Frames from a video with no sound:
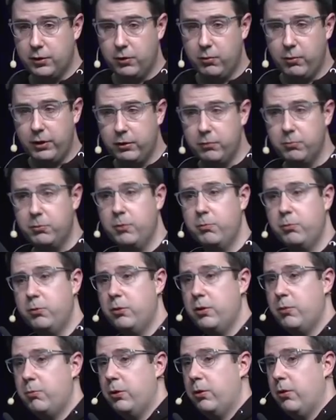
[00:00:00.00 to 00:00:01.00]
a quantum
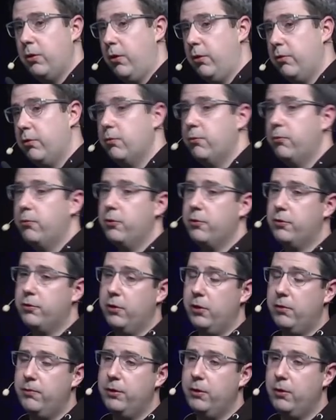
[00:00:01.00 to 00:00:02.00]
computer, but also for
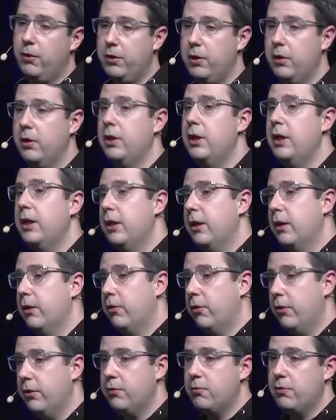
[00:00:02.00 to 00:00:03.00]
solving other
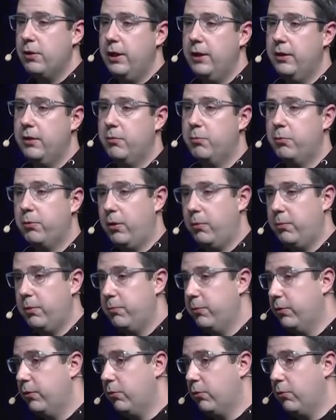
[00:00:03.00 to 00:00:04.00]
not related
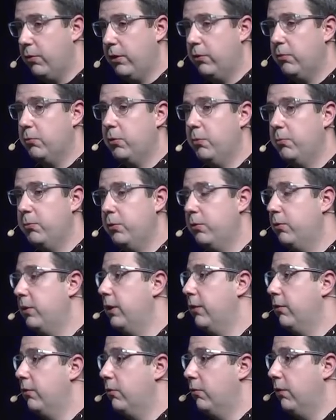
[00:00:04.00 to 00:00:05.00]
problems to quantum
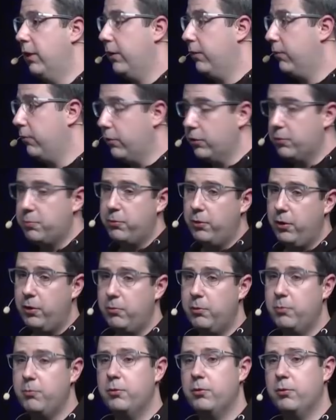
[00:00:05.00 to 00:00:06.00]
computing, so like search
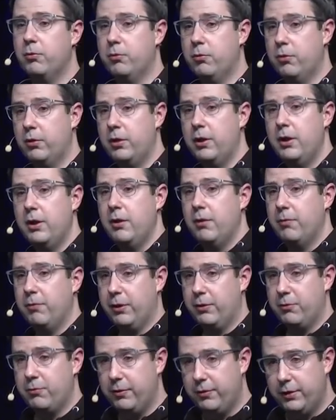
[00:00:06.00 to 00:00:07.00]
problems or
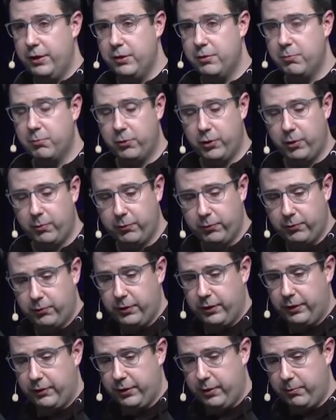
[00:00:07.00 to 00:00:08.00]
factorization problems,
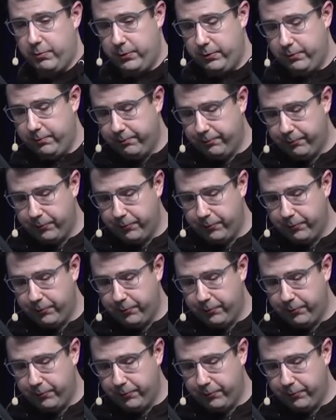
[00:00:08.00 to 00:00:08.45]
for example.